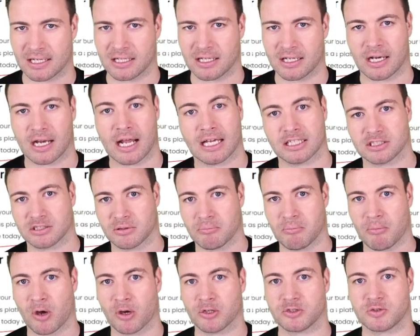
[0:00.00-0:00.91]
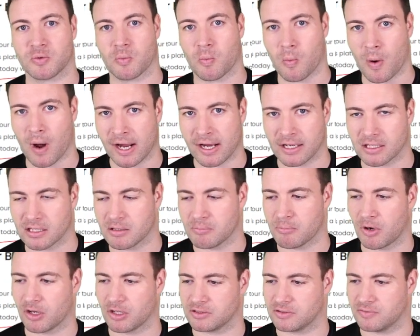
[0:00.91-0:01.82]
It has the most weight and the
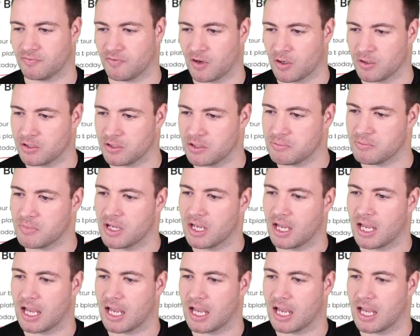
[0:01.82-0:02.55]
most volume.